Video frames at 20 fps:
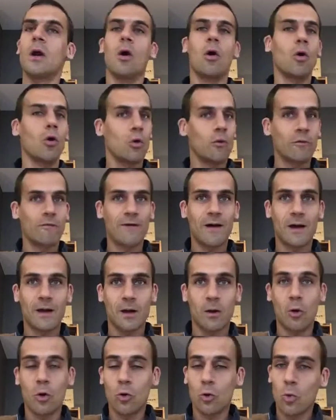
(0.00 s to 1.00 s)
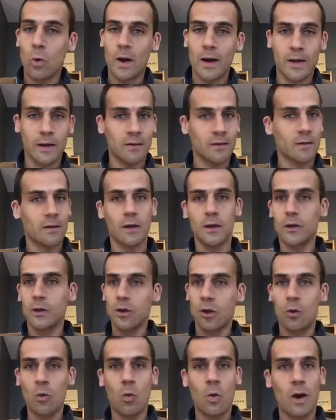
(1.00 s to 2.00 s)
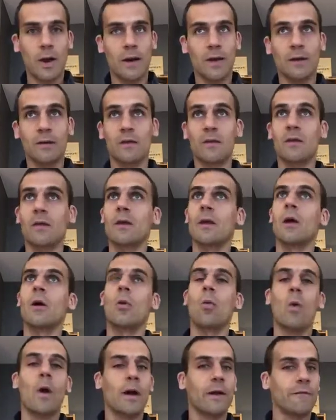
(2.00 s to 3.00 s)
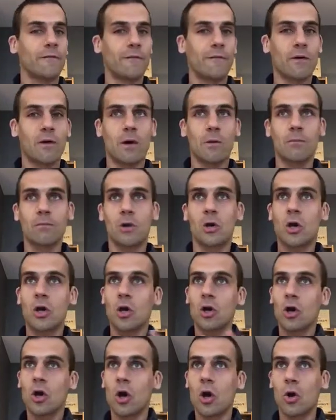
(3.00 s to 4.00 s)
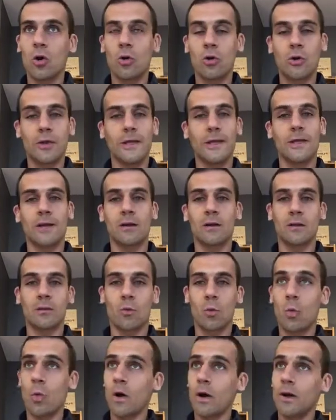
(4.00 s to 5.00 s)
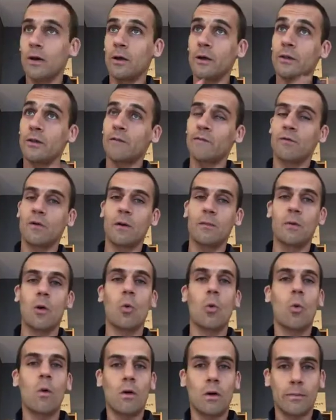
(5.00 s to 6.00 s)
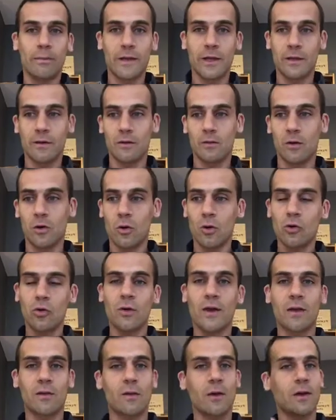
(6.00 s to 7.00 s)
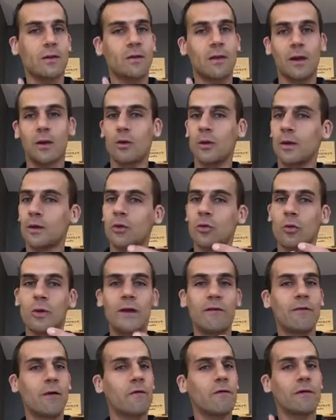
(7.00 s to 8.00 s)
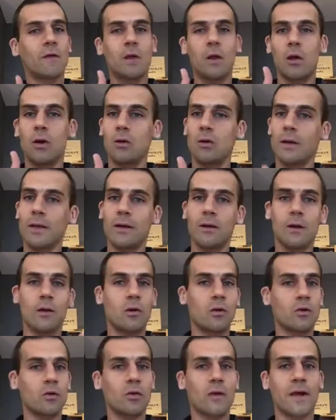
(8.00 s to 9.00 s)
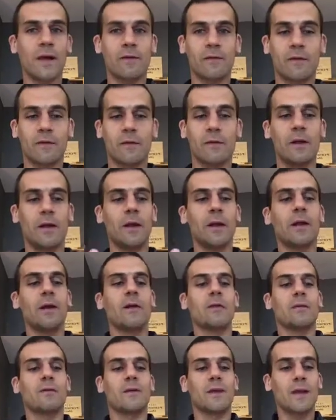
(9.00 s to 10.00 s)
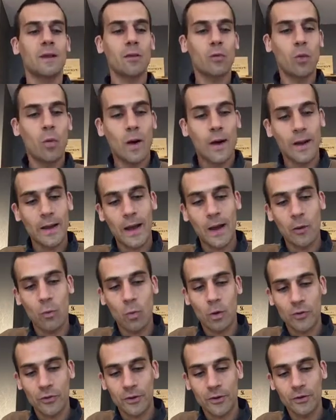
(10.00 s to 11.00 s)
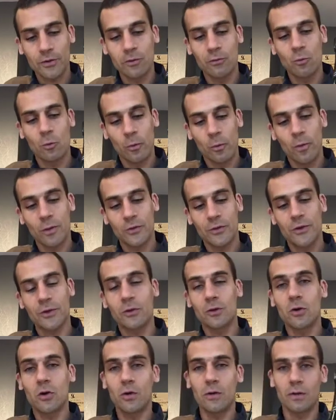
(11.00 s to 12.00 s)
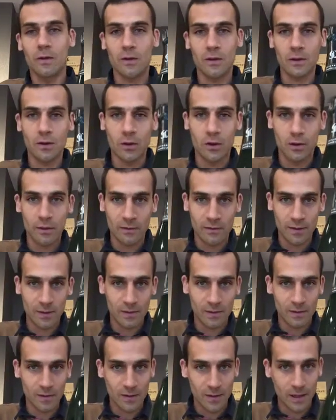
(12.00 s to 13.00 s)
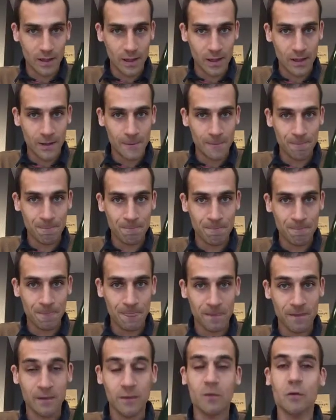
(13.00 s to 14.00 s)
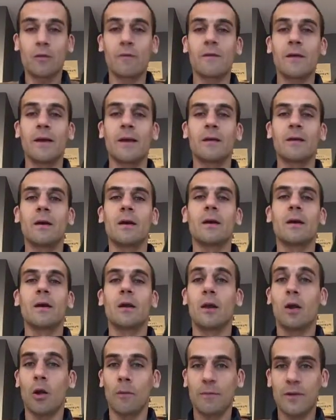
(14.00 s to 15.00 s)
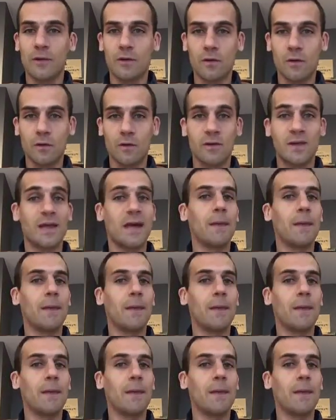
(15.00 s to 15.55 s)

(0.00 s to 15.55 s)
old wines, young wines, wine from cold years, wines from warm years, all together, and they're going to evolve slowly all together. So that's why we wanted to call this cuvée l'ambitieuse, the